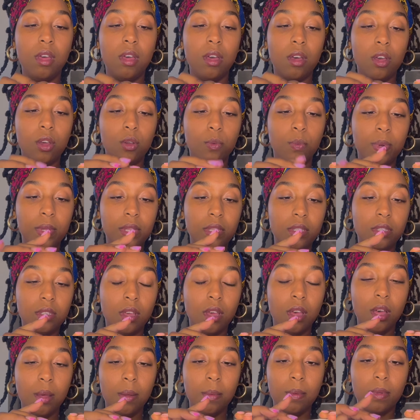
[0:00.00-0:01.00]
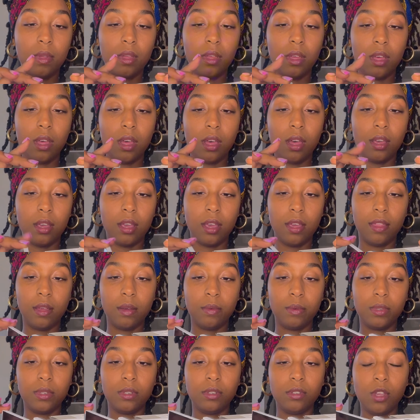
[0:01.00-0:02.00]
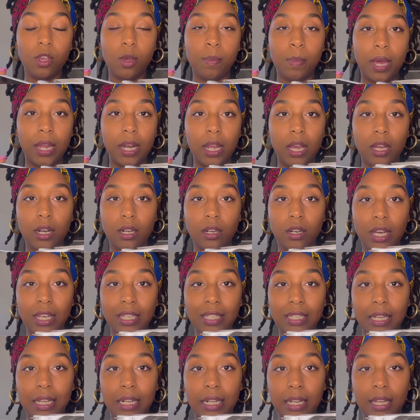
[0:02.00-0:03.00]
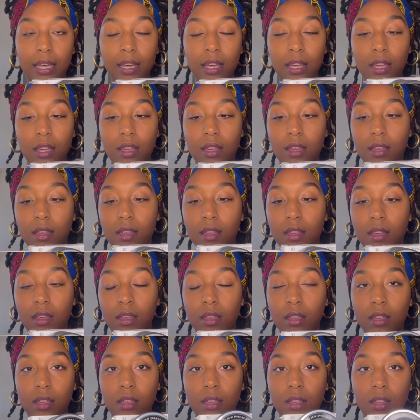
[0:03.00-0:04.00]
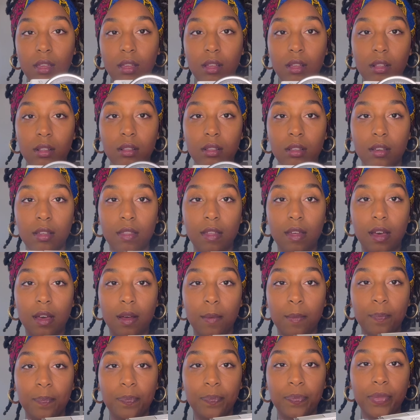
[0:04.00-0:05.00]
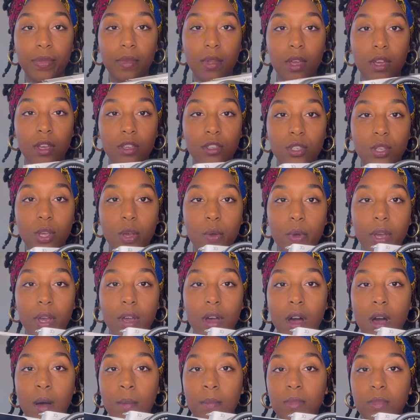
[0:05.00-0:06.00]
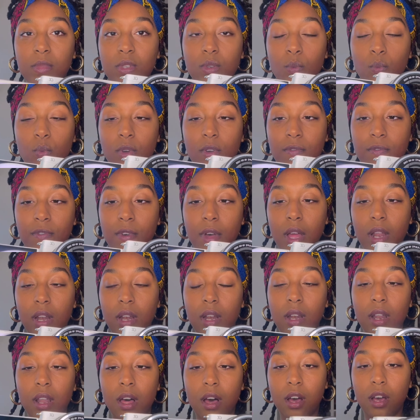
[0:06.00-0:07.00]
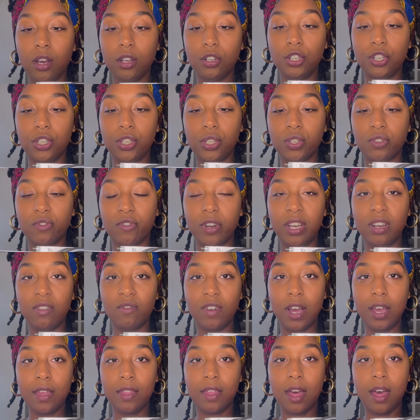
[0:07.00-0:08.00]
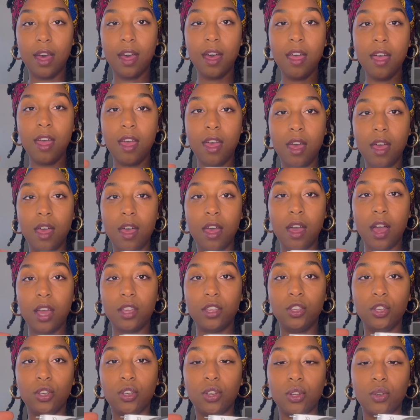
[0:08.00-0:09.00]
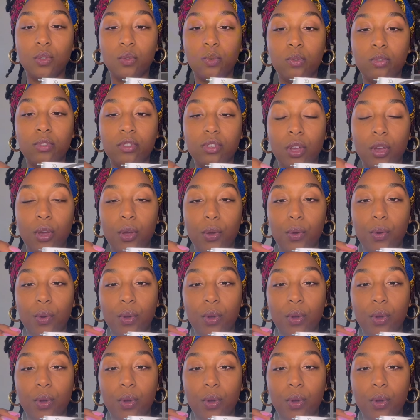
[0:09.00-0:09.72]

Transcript: opens up. Okay, that wasn't so bad. It had a nice click. Look at that. So it comes with a large screen right there, and you can also